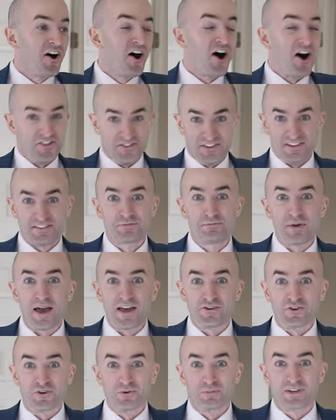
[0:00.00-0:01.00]
on this
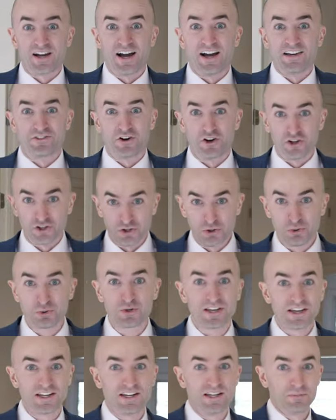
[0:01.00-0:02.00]
bedroom, guys. Are you
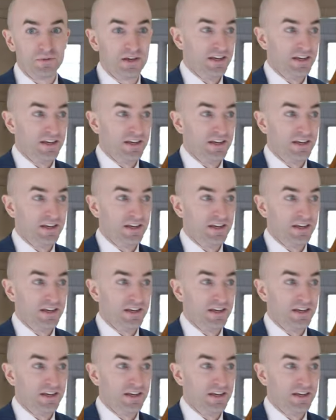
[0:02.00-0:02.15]
kidding